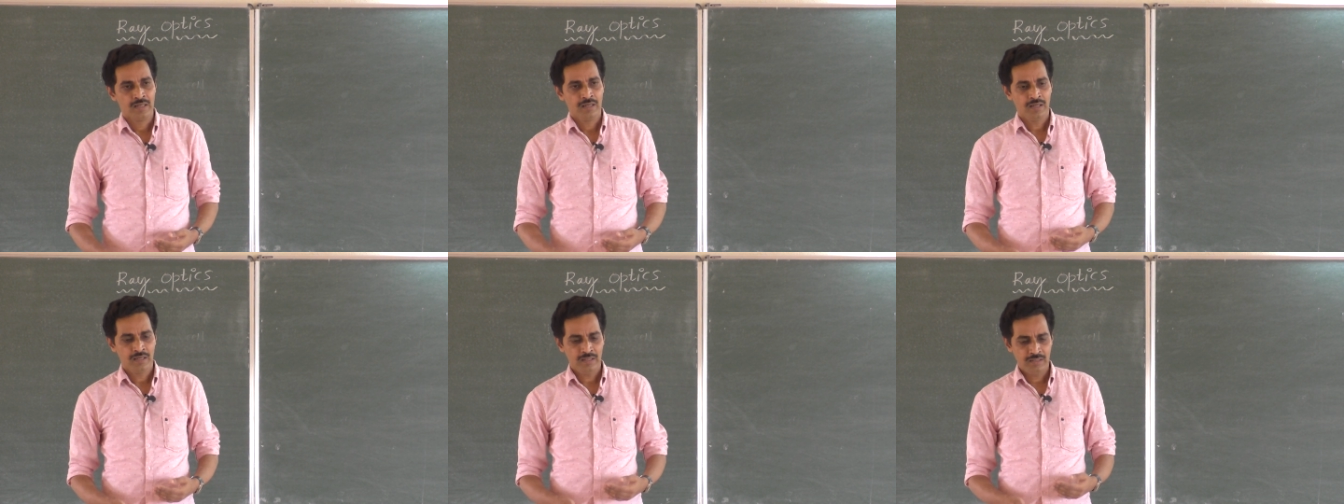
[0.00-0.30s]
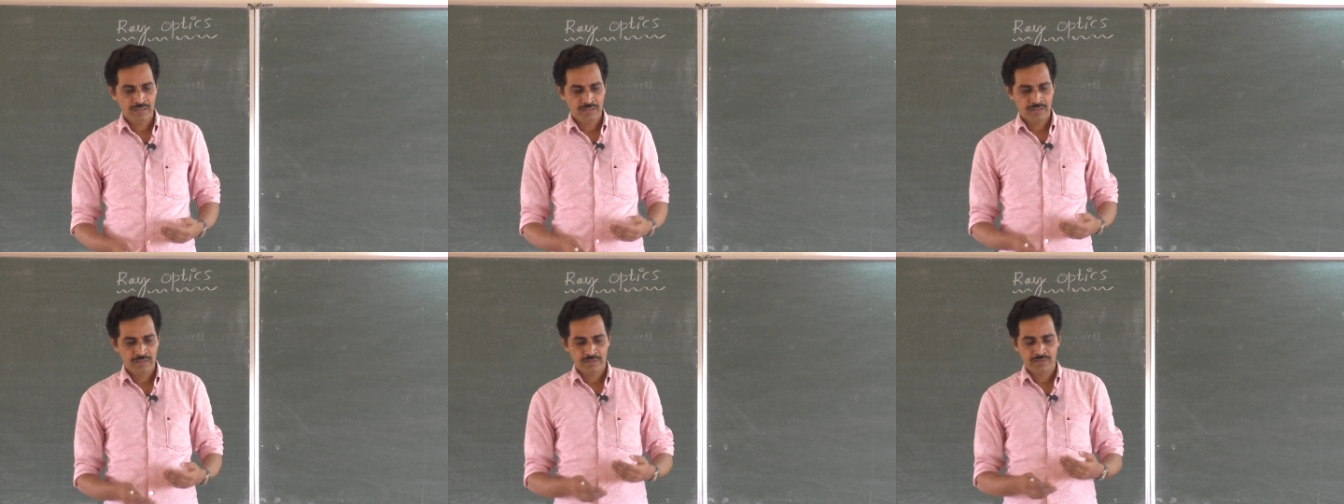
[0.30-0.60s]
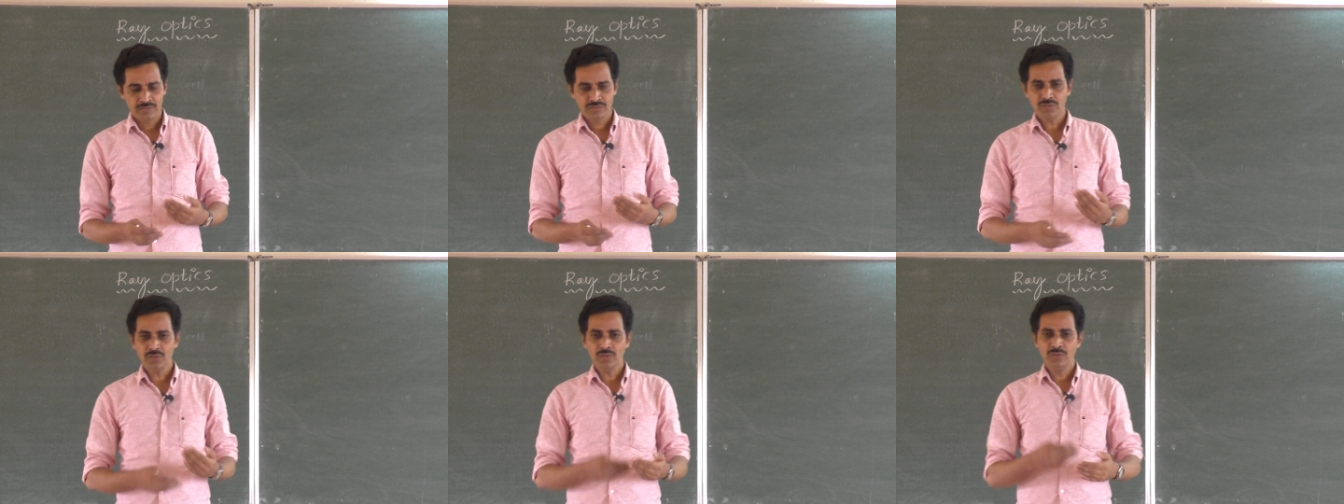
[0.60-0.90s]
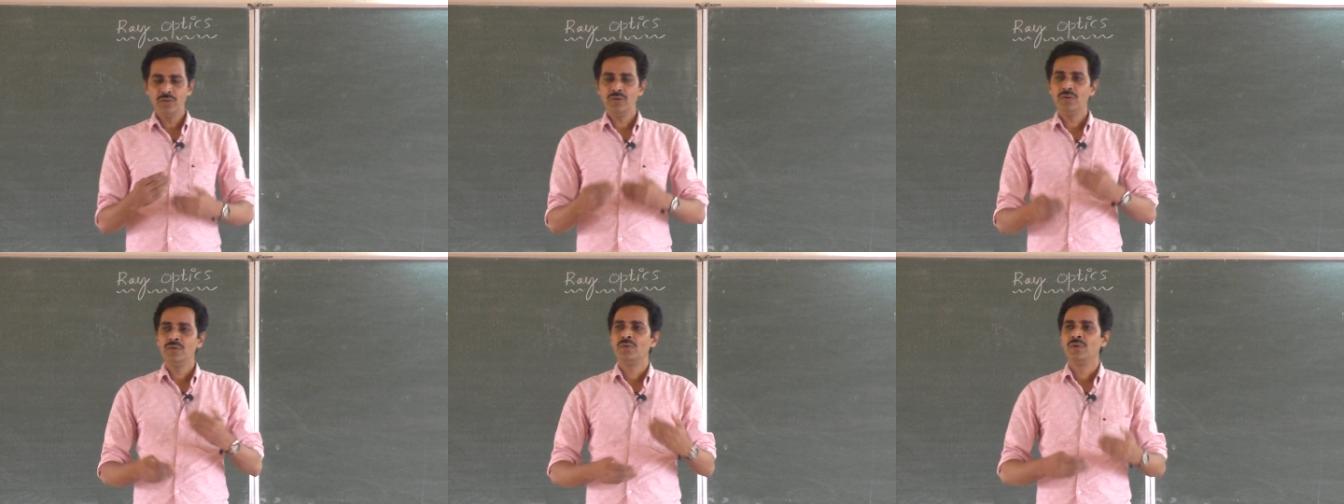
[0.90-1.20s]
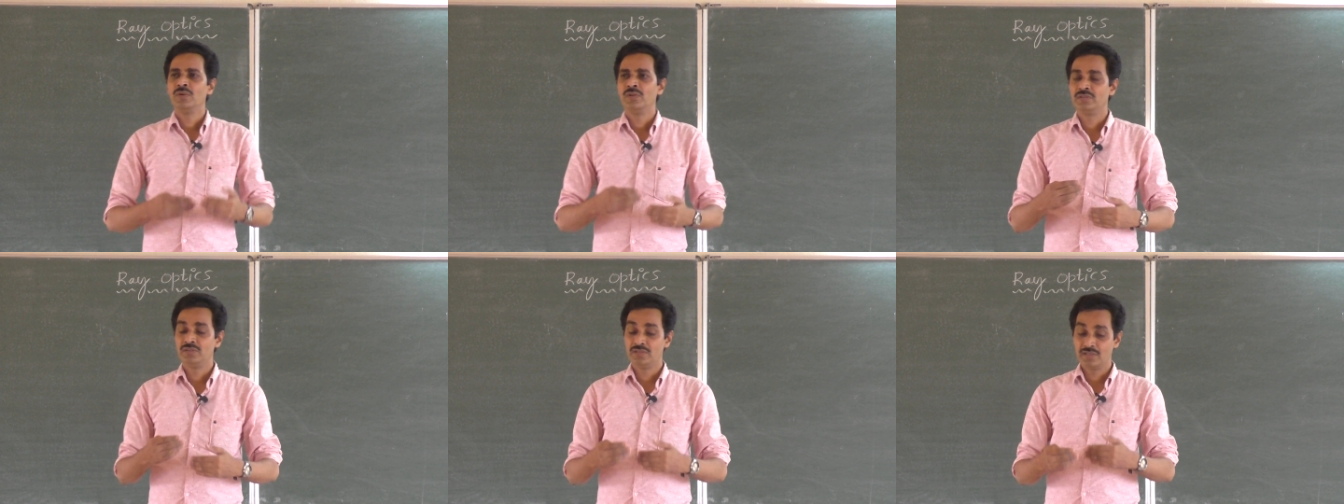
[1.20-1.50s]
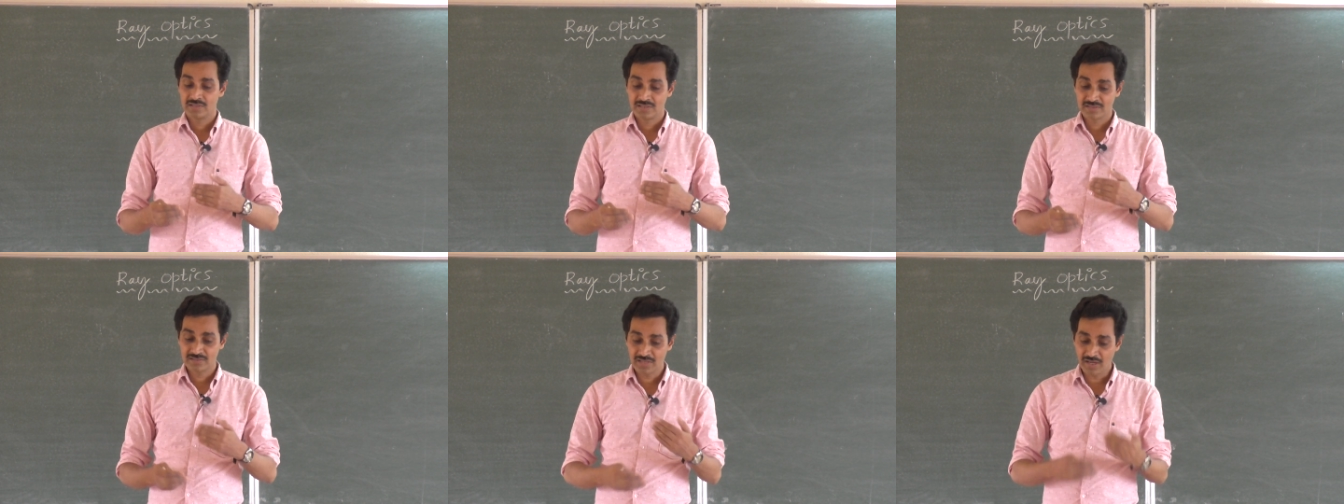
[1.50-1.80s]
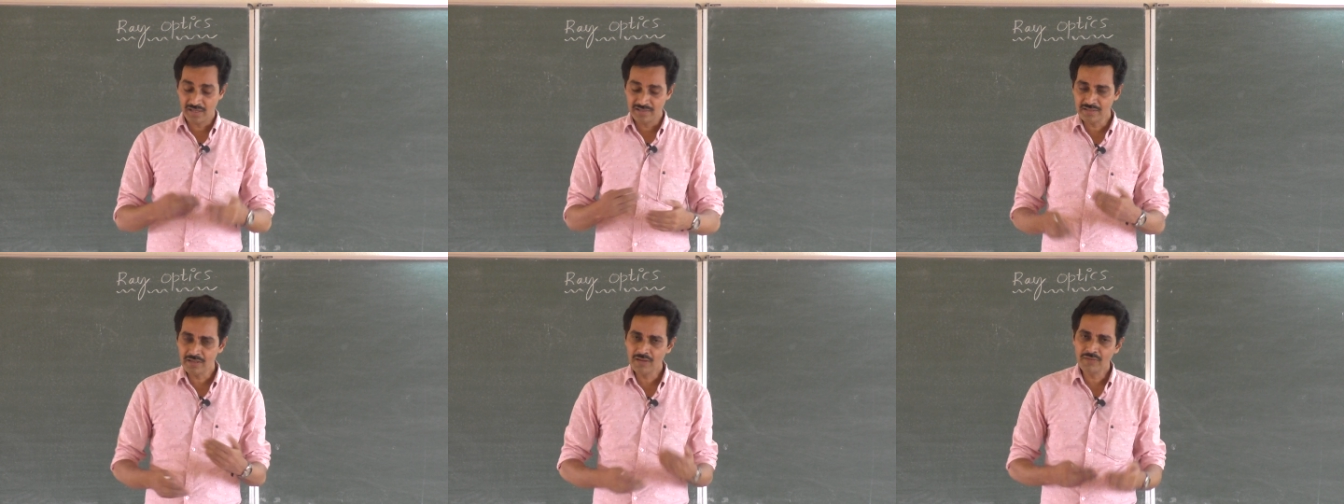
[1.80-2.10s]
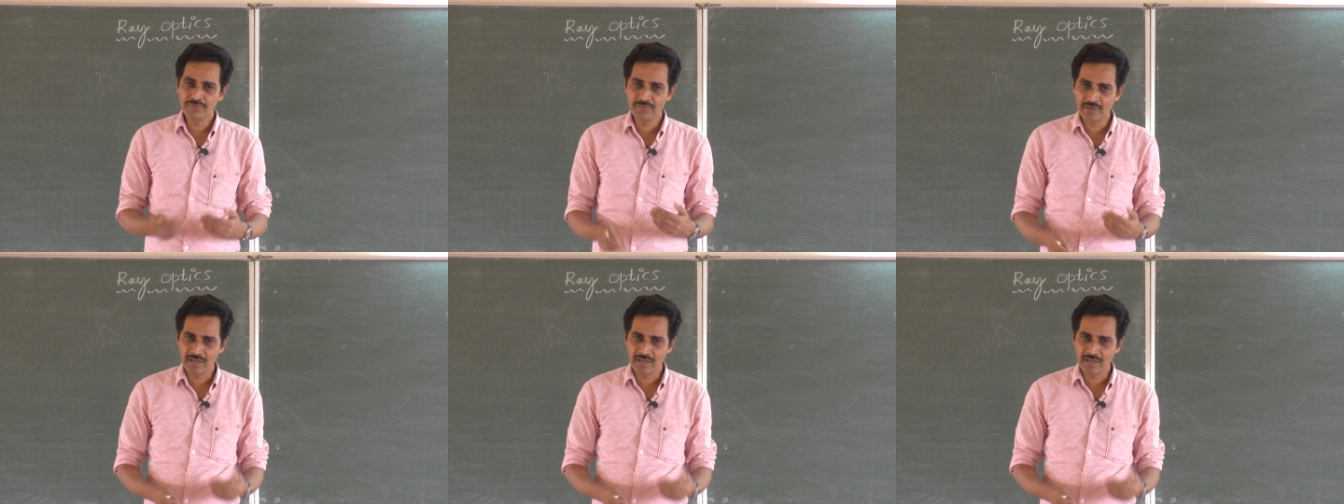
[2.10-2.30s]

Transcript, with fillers: uh, so the study of